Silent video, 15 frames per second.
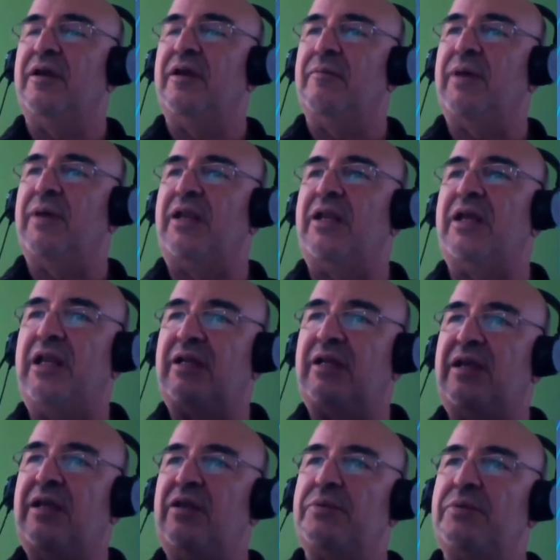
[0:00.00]
by
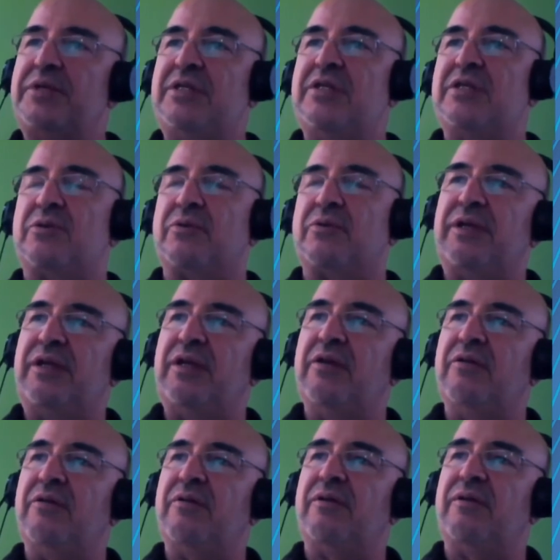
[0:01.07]
neglecting the resistor
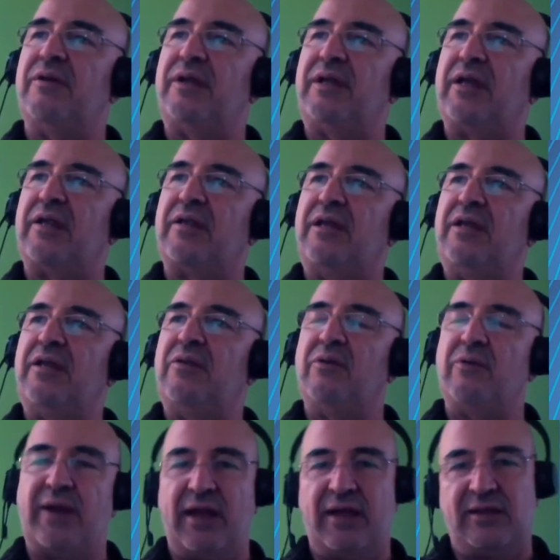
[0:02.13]
here regarding the
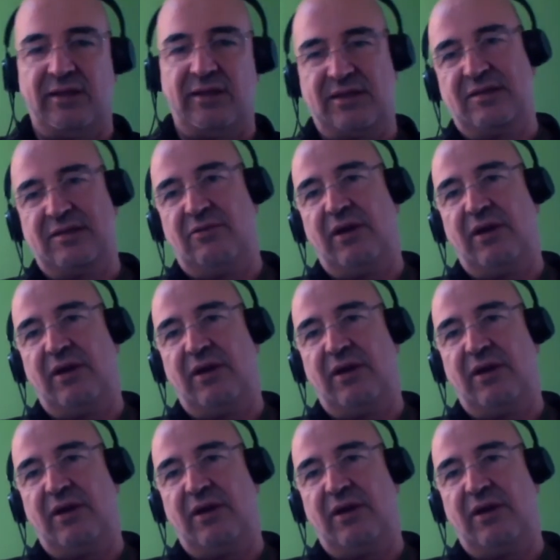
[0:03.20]
reactance.